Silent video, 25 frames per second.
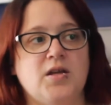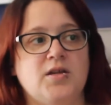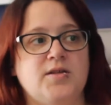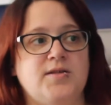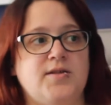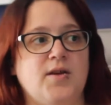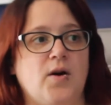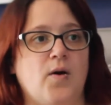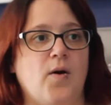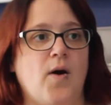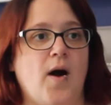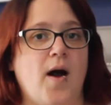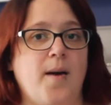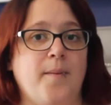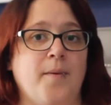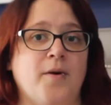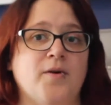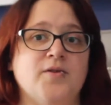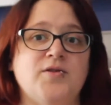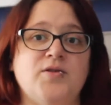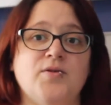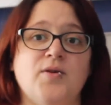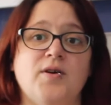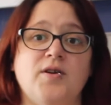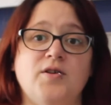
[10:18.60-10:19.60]
So I'm
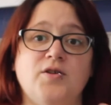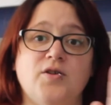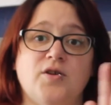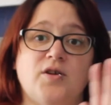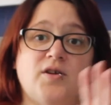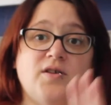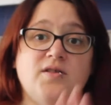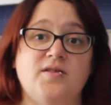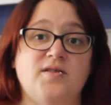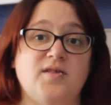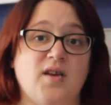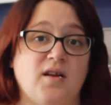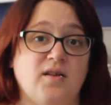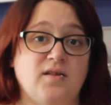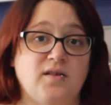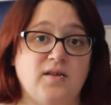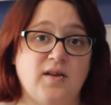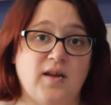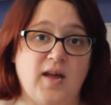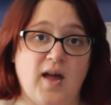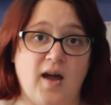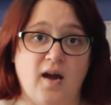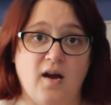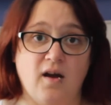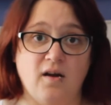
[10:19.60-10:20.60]
also under
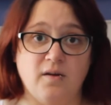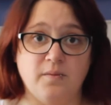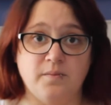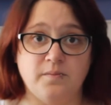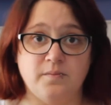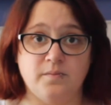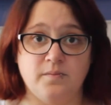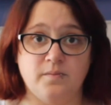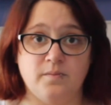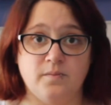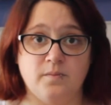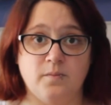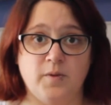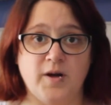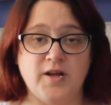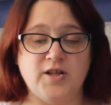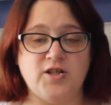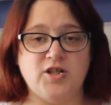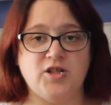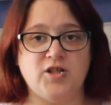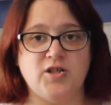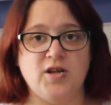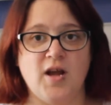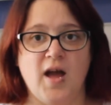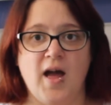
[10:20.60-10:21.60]
consultant care,
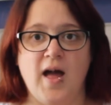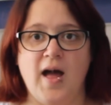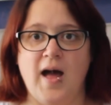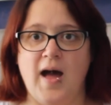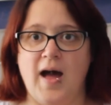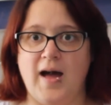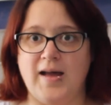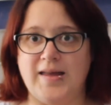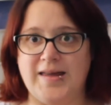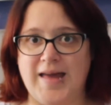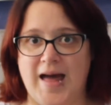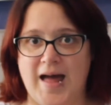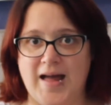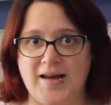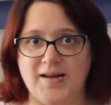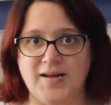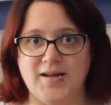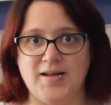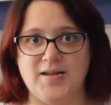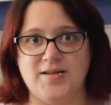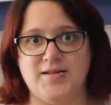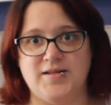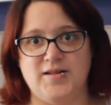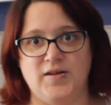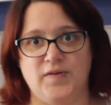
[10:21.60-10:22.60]
which again
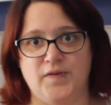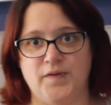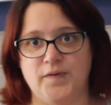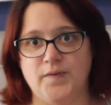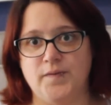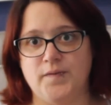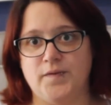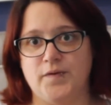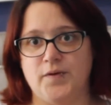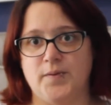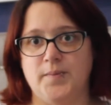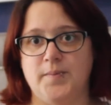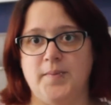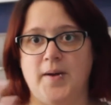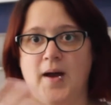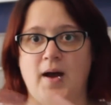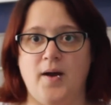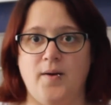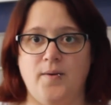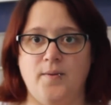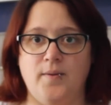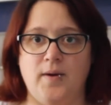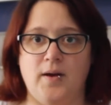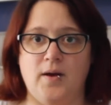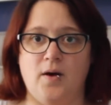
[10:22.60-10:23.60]
is different from
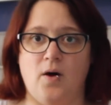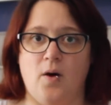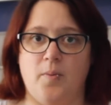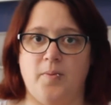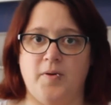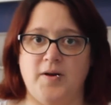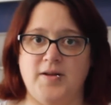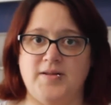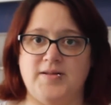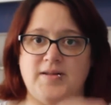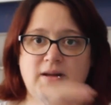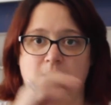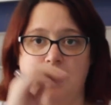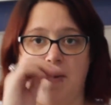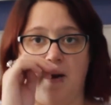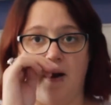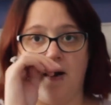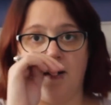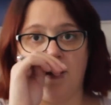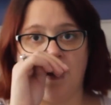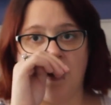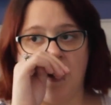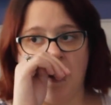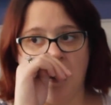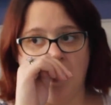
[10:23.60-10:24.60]
how it operates in
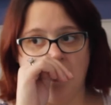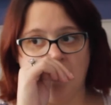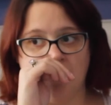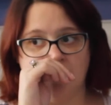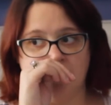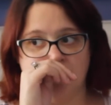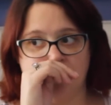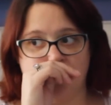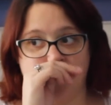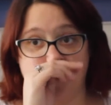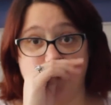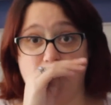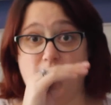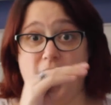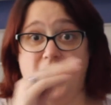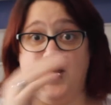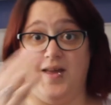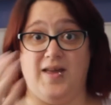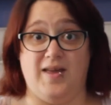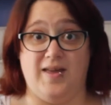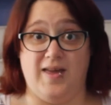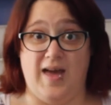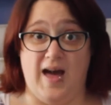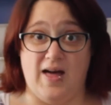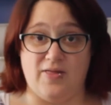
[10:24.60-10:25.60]
America, from what I
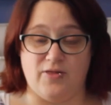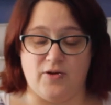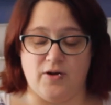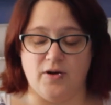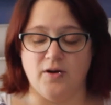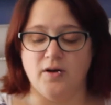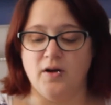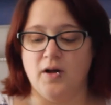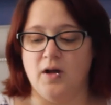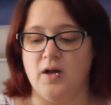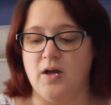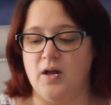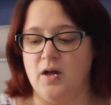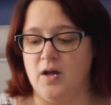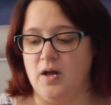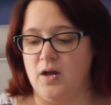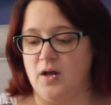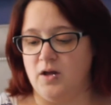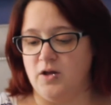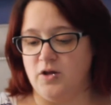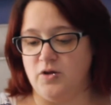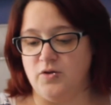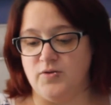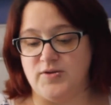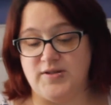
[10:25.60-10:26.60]
can gather.
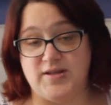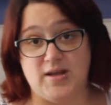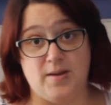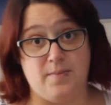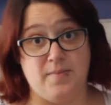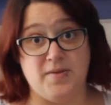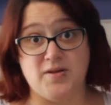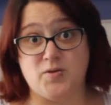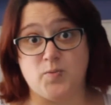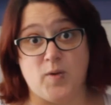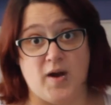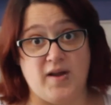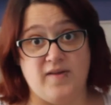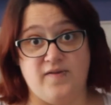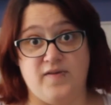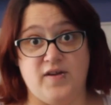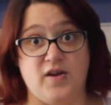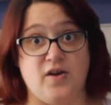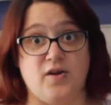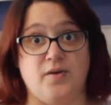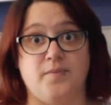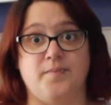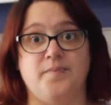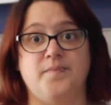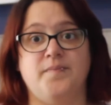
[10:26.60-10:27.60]
You see a midwife
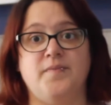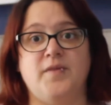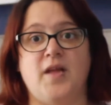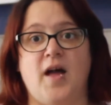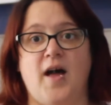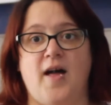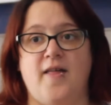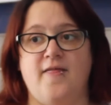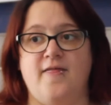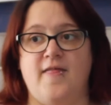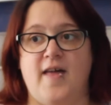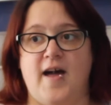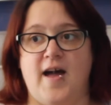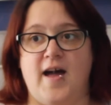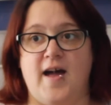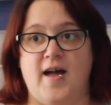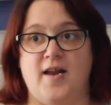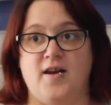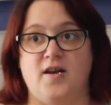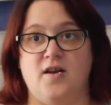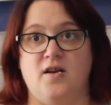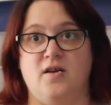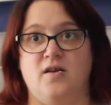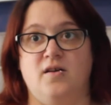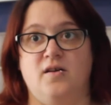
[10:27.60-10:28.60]
here, and
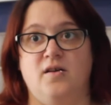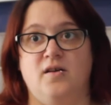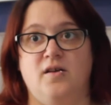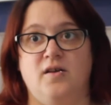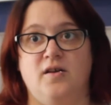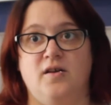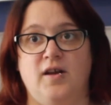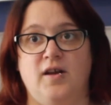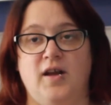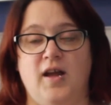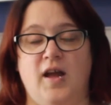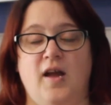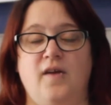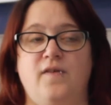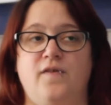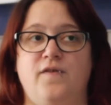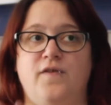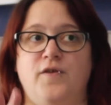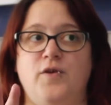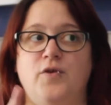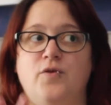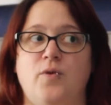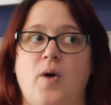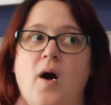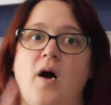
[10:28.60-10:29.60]
then
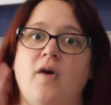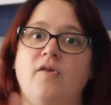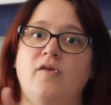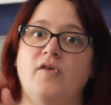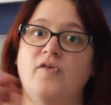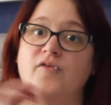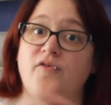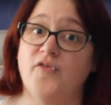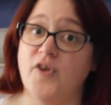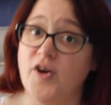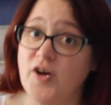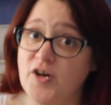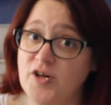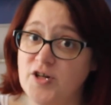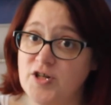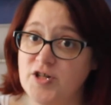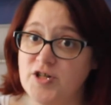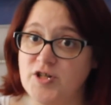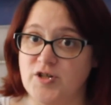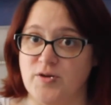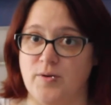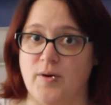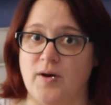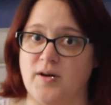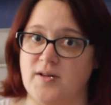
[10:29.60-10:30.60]
if you are referred
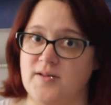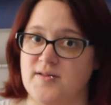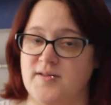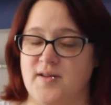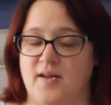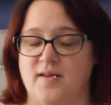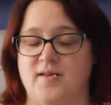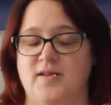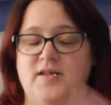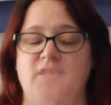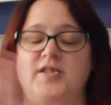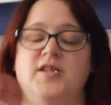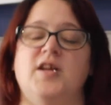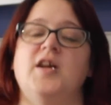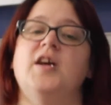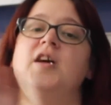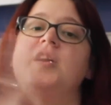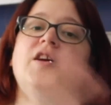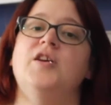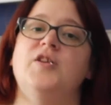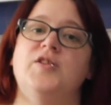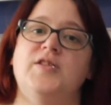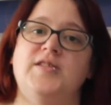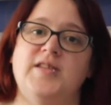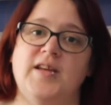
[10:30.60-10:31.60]
to a consultant,
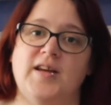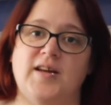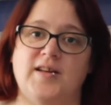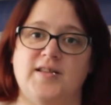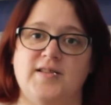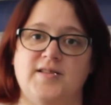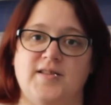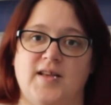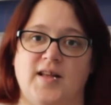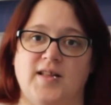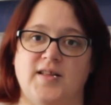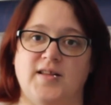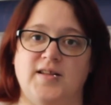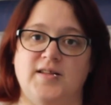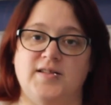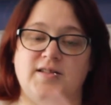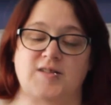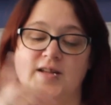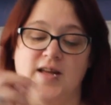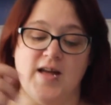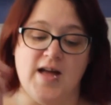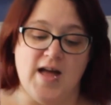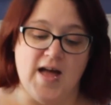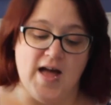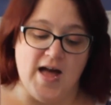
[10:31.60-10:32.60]
you see a
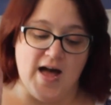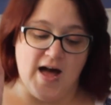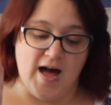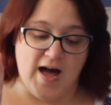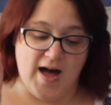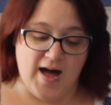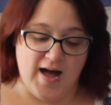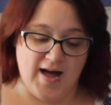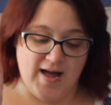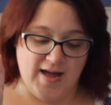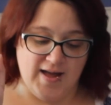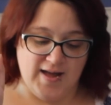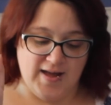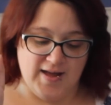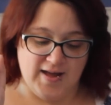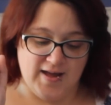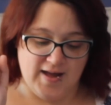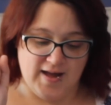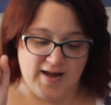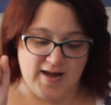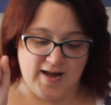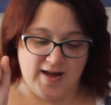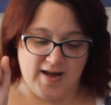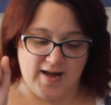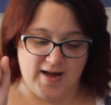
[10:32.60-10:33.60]
consultant.
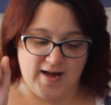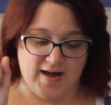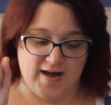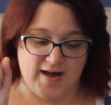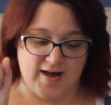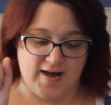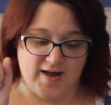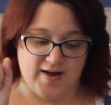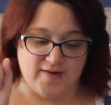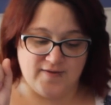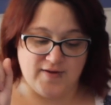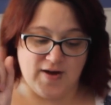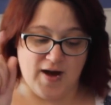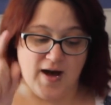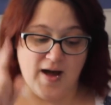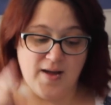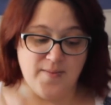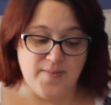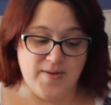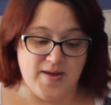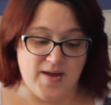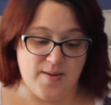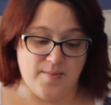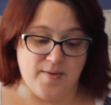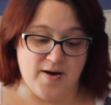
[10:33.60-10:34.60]
I have a
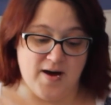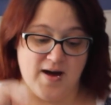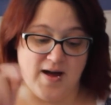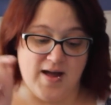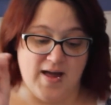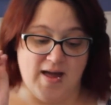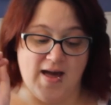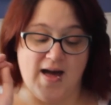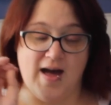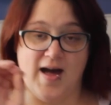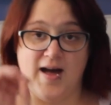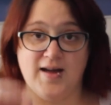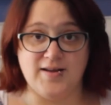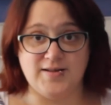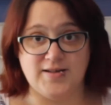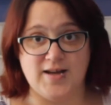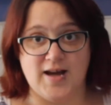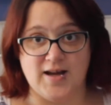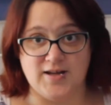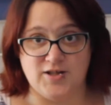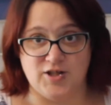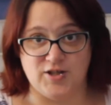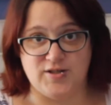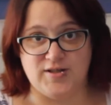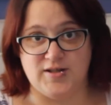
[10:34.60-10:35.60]
high BMI and
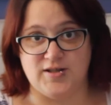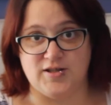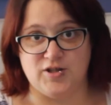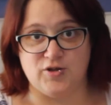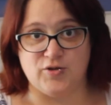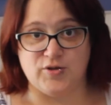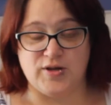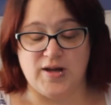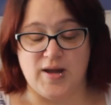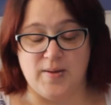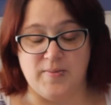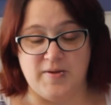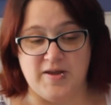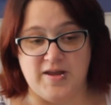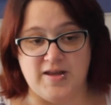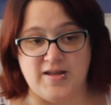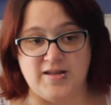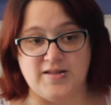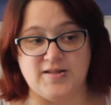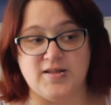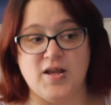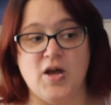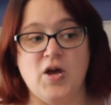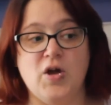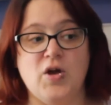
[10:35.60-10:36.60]
had gestational
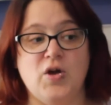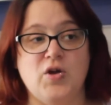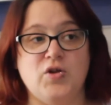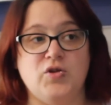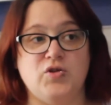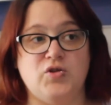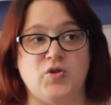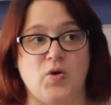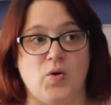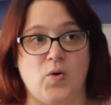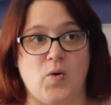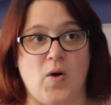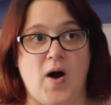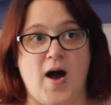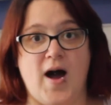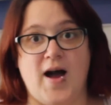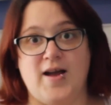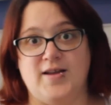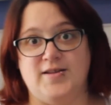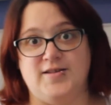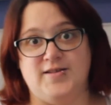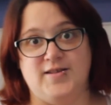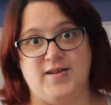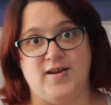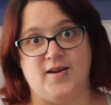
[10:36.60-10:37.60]
diabetes, so
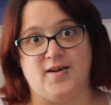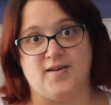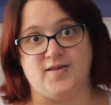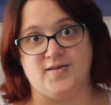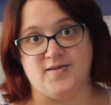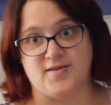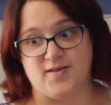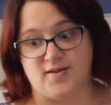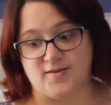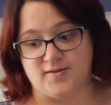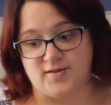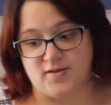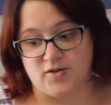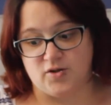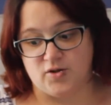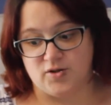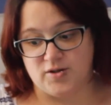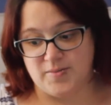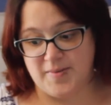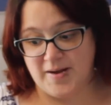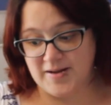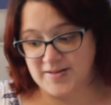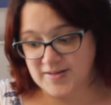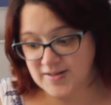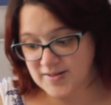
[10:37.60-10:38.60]
I see a consultant
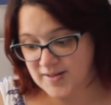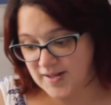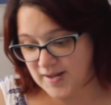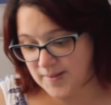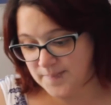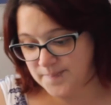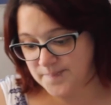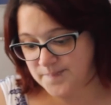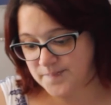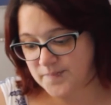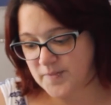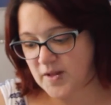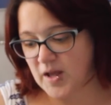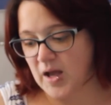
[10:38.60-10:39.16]
automatically.